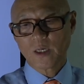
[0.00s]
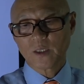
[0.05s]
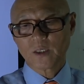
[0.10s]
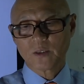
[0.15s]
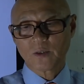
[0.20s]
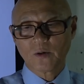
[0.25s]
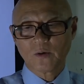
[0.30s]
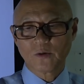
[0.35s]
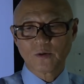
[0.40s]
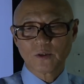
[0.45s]

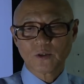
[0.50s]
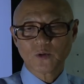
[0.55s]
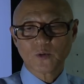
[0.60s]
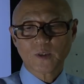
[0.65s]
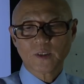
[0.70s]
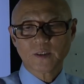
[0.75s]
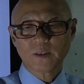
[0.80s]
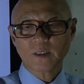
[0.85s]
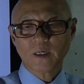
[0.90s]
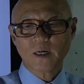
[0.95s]
So this
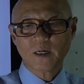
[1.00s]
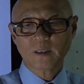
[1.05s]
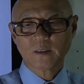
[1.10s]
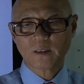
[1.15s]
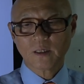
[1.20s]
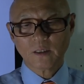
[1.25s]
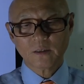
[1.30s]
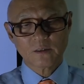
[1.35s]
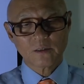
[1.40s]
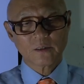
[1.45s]
was
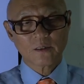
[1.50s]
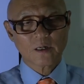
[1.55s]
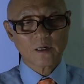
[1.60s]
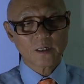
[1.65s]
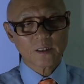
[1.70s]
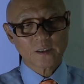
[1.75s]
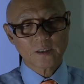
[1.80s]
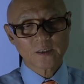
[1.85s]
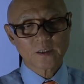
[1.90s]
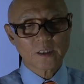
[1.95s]
Dr.
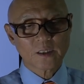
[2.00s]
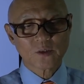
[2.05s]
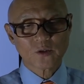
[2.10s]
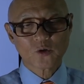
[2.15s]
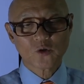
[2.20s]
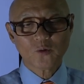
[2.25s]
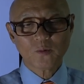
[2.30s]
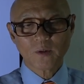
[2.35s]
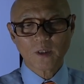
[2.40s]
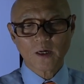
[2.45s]
Kang's
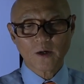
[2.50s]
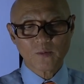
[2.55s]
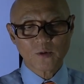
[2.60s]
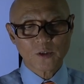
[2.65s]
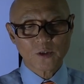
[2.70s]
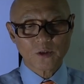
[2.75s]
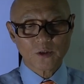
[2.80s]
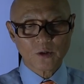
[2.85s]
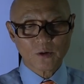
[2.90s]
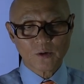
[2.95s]
scuba
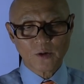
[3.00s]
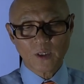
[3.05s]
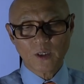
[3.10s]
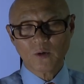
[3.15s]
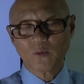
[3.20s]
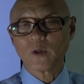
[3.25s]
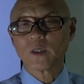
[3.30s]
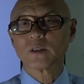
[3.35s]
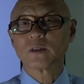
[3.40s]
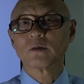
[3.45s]
diving story.
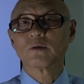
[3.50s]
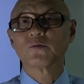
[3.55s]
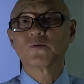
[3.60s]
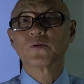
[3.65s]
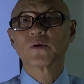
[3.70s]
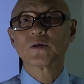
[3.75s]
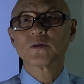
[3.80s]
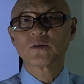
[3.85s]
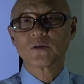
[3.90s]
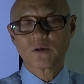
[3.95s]
It was the
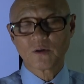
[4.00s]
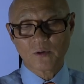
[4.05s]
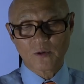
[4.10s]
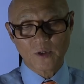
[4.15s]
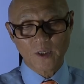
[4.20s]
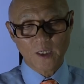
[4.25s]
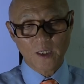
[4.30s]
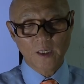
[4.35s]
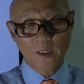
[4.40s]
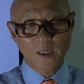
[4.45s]
first
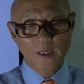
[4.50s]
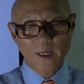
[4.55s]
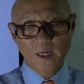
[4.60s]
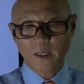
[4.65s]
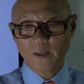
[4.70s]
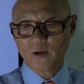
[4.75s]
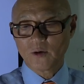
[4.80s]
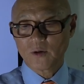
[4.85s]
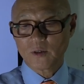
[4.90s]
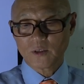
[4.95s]
story,
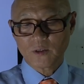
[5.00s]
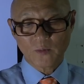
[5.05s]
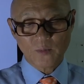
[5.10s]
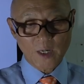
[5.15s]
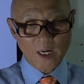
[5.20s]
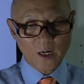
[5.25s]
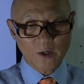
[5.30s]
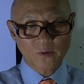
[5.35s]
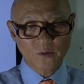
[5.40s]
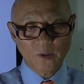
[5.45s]
and it was
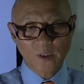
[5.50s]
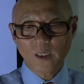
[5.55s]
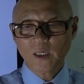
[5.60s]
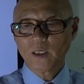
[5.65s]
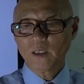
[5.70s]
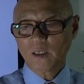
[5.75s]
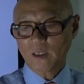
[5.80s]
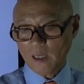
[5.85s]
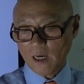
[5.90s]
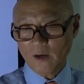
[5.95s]
about
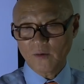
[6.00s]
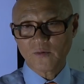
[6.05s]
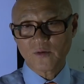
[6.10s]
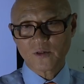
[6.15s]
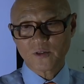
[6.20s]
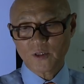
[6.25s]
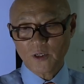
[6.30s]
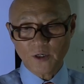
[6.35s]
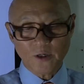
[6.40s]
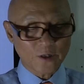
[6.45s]

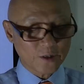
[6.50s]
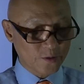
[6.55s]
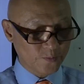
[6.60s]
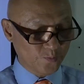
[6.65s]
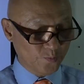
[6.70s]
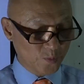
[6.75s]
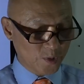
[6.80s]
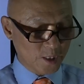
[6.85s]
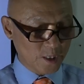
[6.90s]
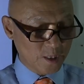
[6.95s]
diver's ear.
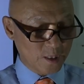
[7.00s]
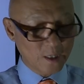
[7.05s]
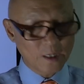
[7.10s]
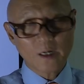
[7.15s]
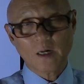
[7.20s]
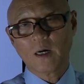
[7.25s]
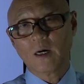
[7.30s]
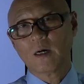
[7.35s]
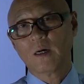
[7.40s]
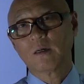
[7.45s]

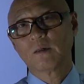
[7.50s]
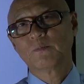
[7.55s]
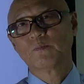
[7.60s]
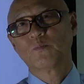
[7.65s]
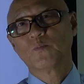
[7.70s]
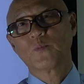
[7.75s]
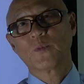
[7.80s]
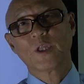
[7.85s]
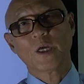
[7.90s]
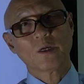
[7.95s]

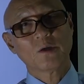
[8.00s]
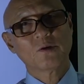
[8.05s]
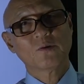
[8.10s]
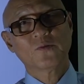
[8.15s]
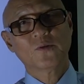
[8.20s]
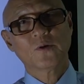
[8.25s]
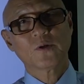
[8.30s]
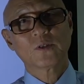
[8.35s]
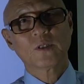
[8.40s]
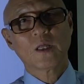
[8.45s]
Thank you
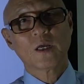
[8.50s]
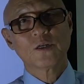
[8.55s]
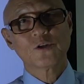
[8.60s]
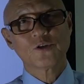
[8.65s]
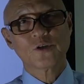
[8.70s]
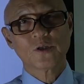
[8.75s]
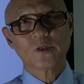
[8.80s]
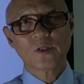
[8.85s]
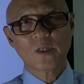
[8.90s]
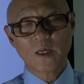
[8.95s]
for
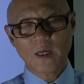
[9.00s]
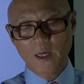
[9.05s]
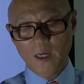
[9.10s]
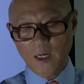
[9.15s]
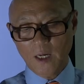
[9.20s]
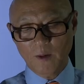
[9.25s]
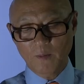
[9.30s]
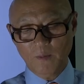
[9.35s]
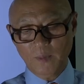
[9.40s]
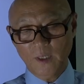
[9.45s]
attention,
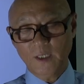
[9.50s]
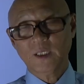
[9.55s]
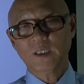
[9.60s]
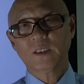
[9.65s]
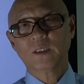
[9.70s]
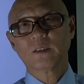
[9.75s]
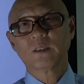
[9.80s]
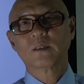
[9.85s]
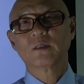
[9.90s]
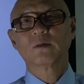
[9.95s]
and
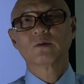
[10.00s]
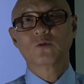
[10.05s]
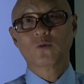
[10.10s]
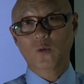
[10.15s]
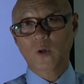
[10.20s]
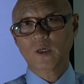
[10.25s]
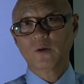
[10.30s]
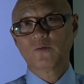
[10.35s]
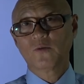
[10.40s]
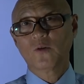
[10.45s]
please
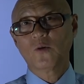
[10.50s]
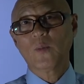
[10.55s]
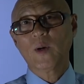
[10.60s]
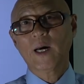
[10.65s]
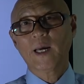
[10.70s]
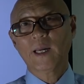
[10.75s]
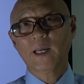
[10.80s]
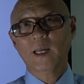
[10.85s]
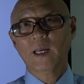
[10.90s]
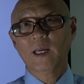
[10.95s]
wait for
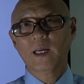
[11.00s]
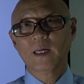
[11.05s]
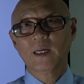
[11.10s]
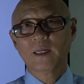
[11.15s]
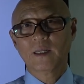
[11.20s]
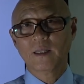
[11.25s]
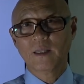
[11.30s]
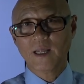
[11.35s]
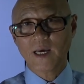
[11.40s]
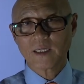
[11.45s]
my
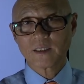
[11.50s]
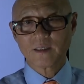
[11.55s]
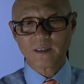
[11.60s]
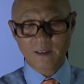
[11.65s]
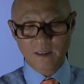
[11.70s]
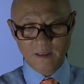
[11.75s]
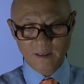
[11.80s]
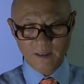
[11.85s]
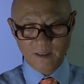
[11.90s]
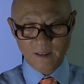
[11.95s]

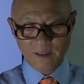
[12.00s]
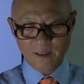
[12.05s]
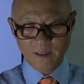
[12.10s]
next